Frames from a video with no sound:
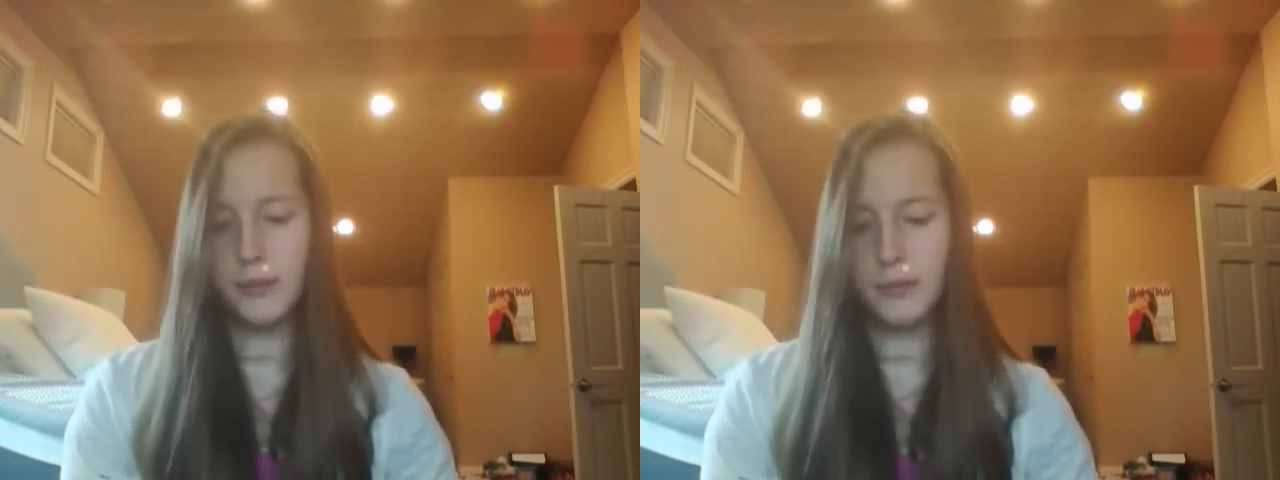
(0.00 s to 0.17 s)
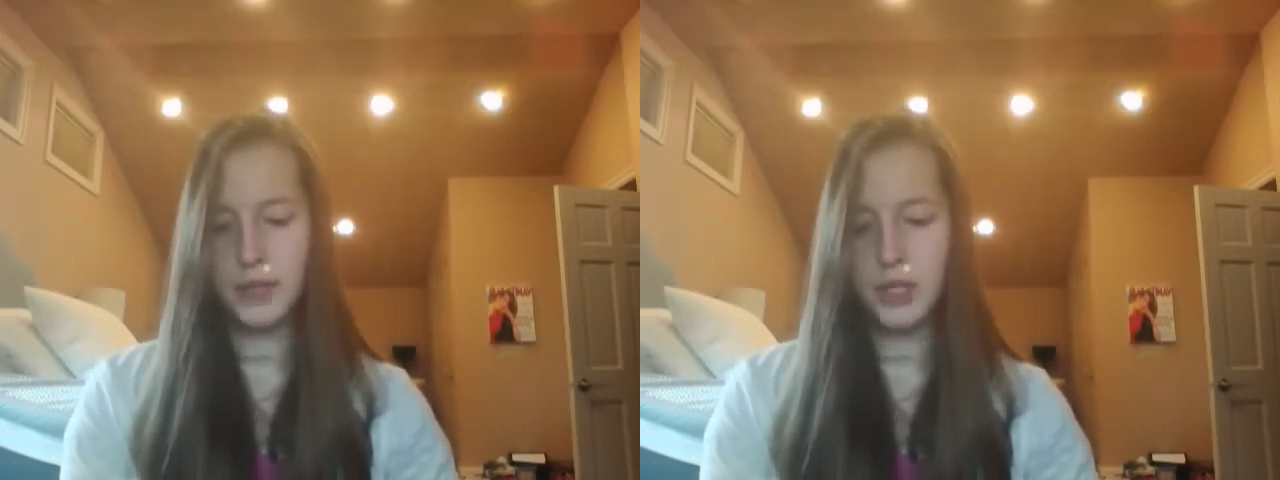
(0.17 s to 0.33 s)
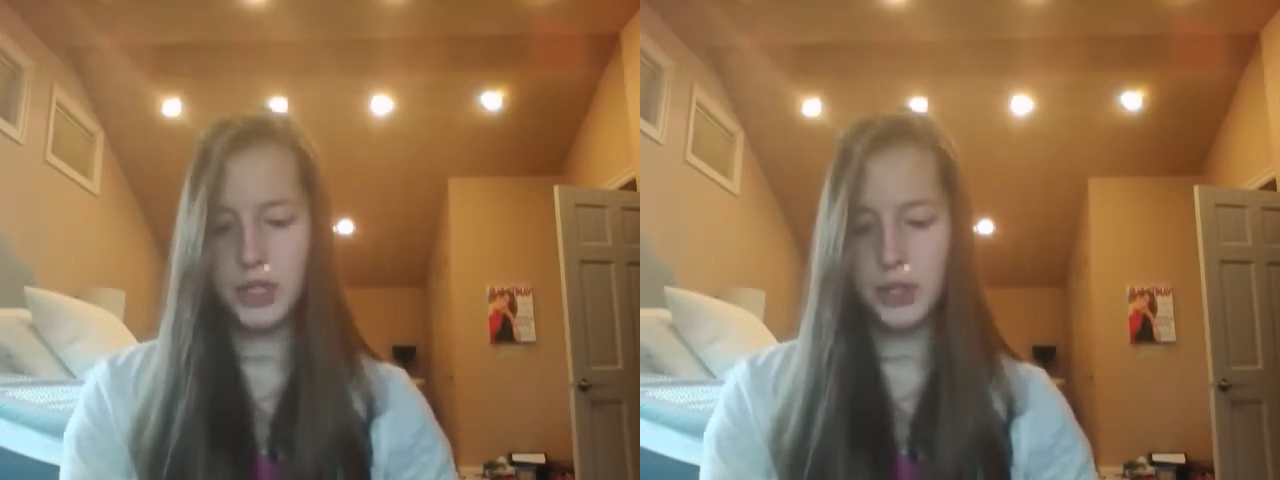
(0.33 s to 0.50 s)

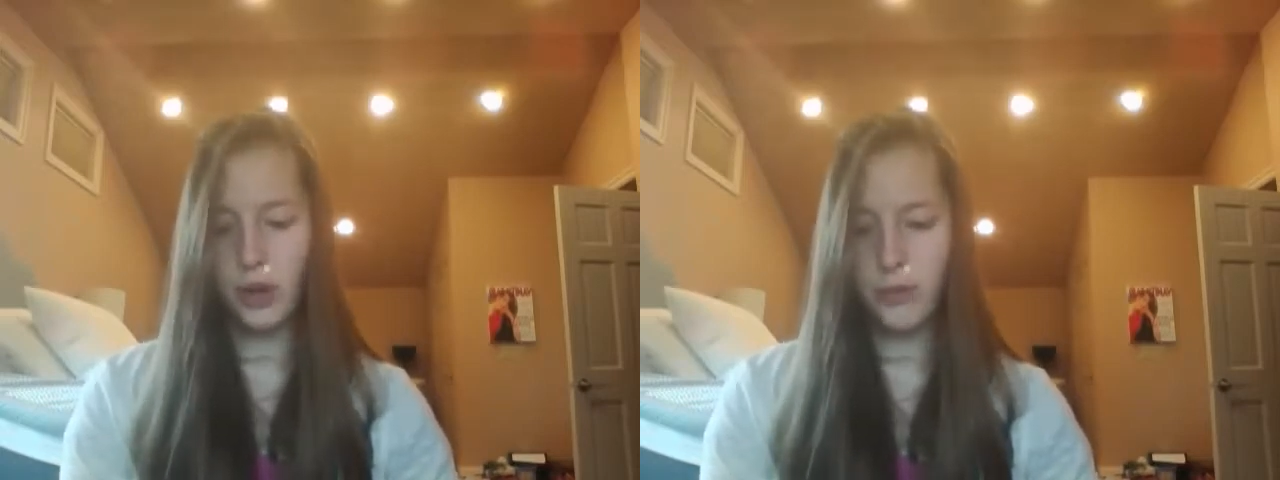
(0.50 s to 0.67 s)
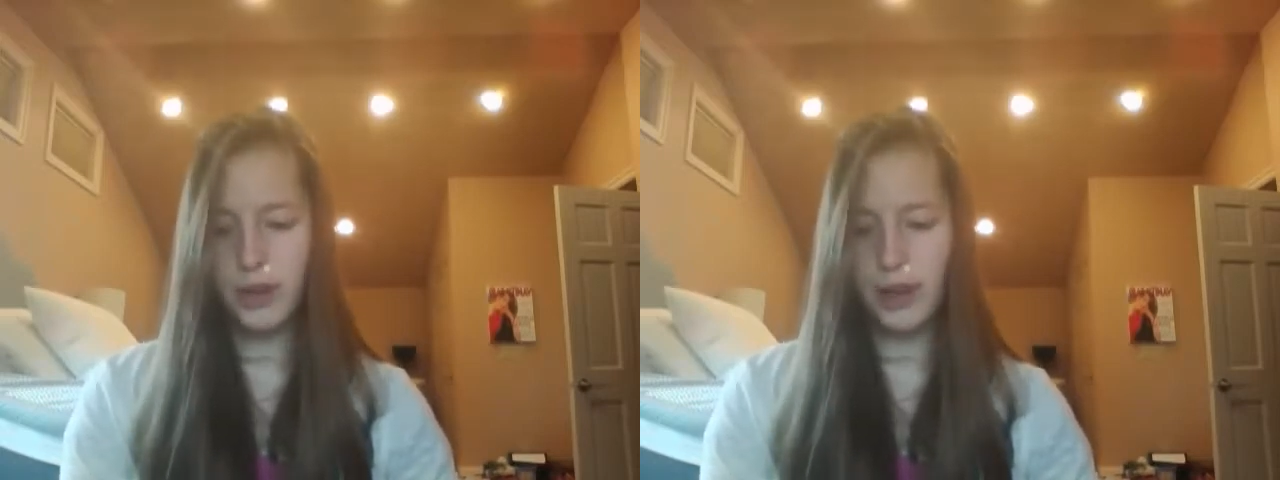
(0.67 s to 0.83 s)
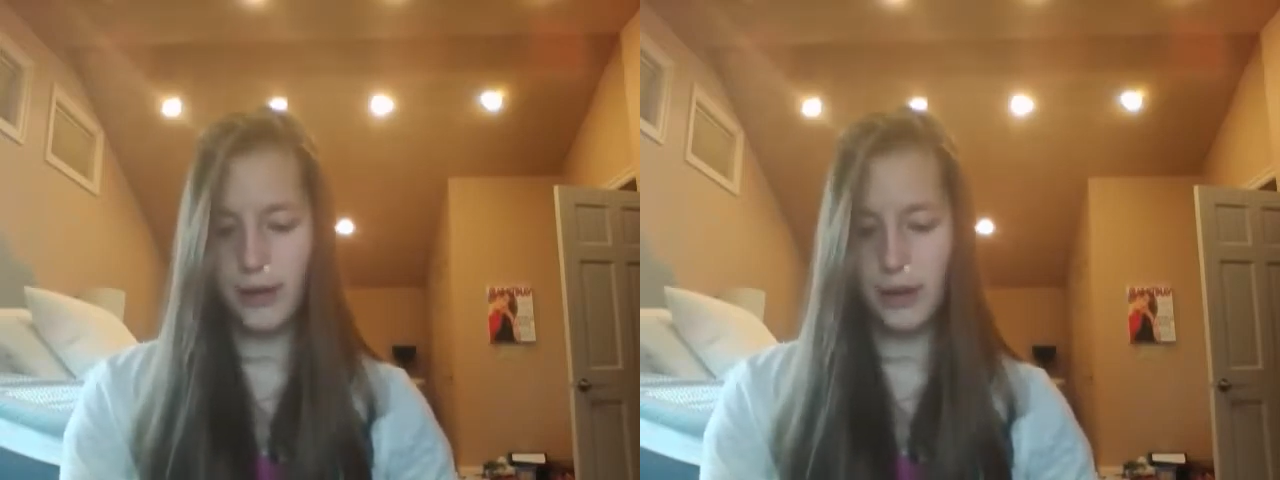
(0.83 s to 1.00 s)
But she told
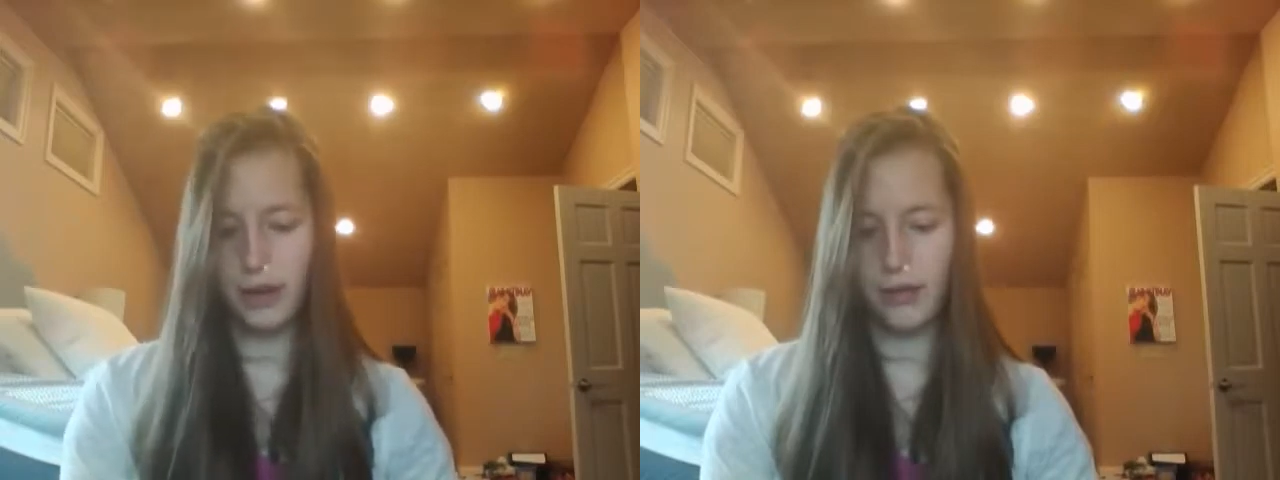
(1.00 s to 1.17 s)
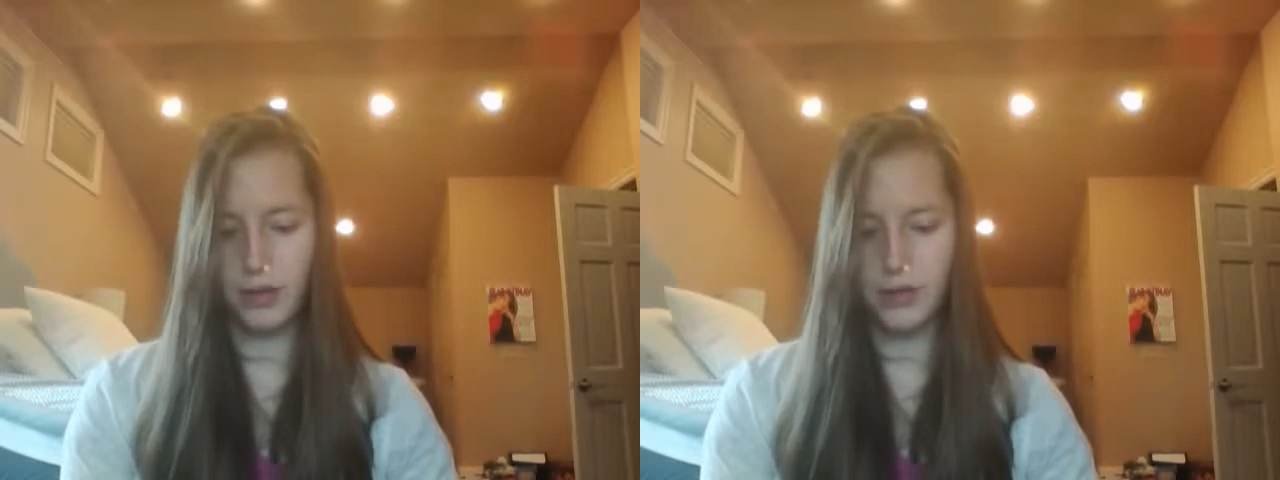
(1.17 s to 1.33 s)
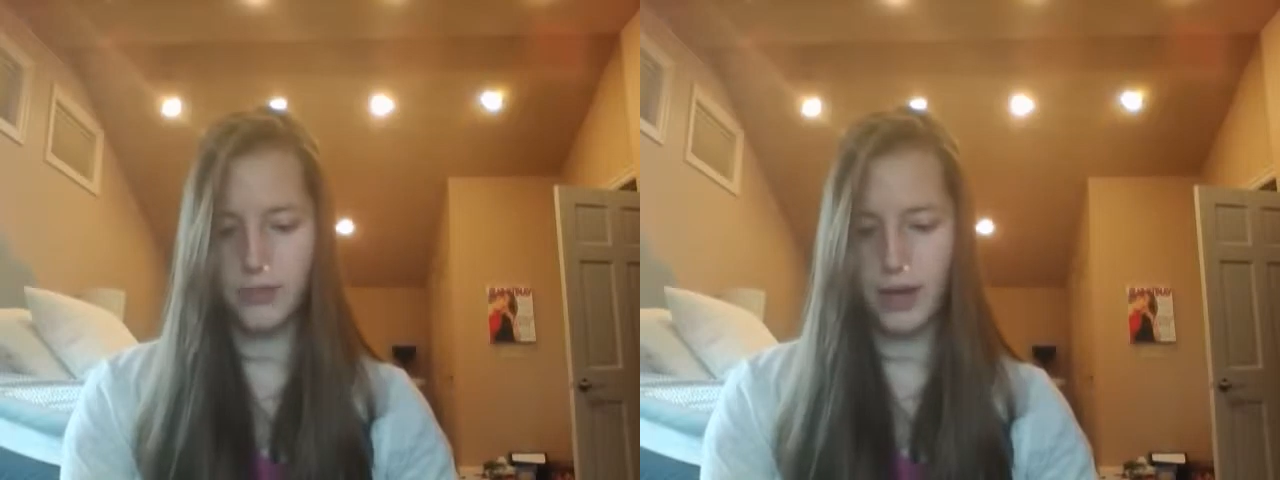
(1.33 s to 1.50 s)
me that when I
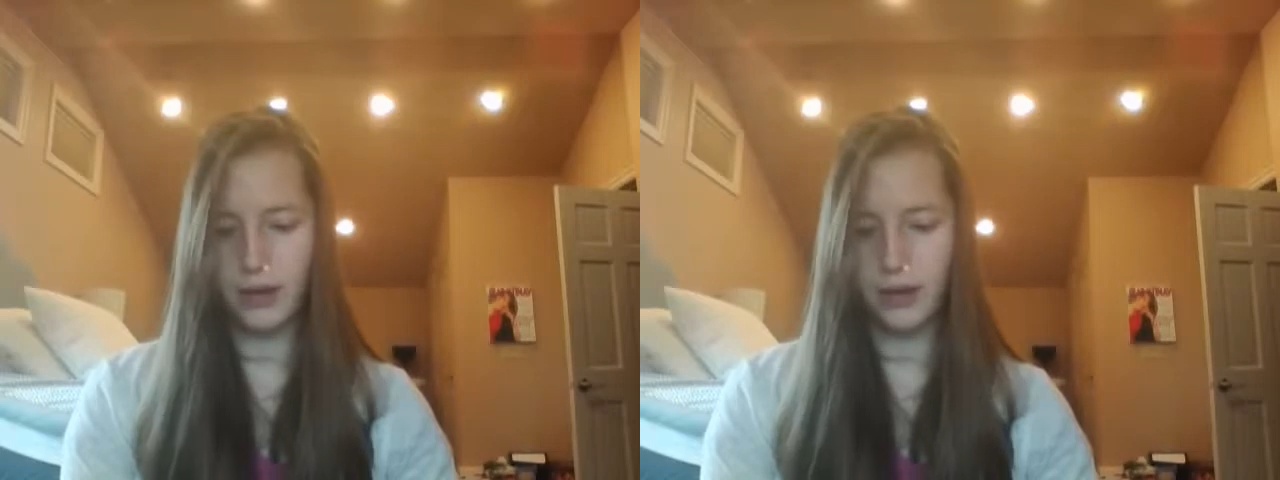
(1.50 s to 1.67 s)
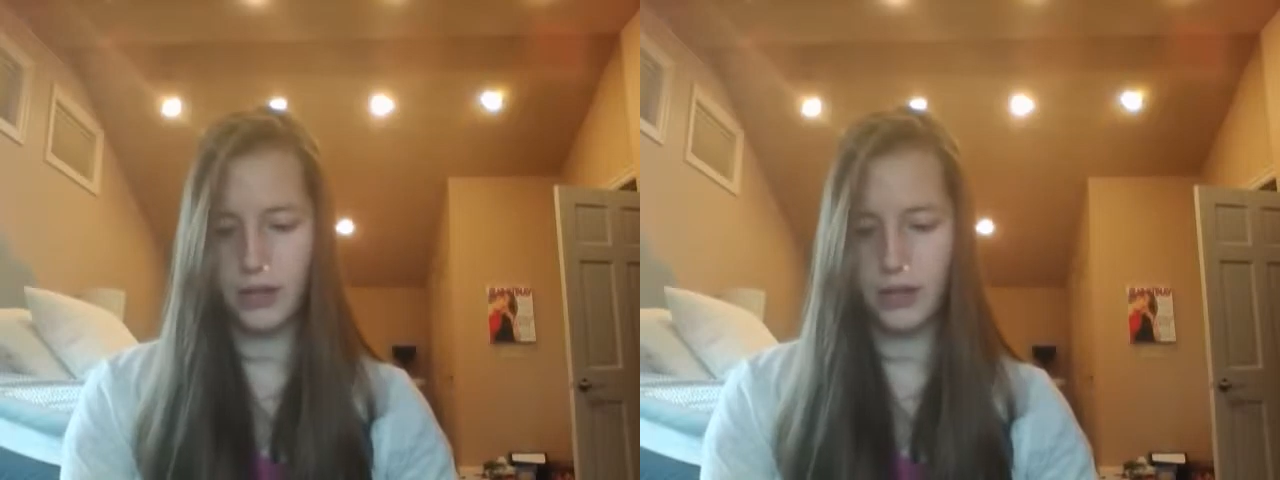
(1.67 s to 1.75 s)
first met her,